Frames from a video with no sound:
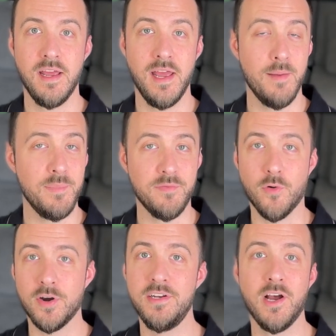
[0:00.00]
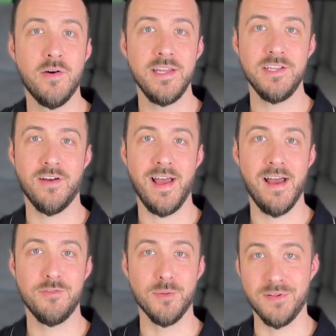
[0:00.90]
And before you know it, you'll
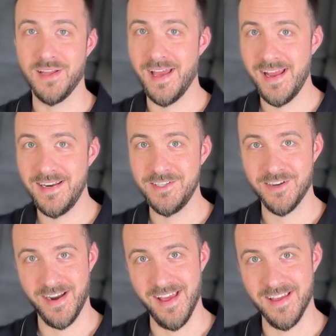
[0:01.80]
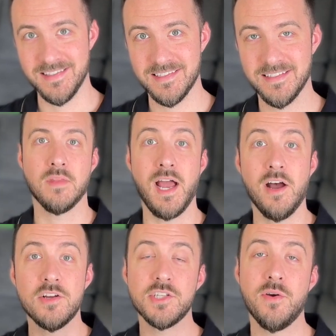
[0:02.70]
have the plan in your hands. I
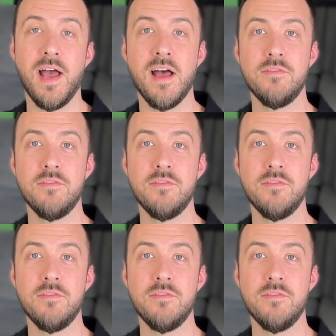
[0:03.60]
also have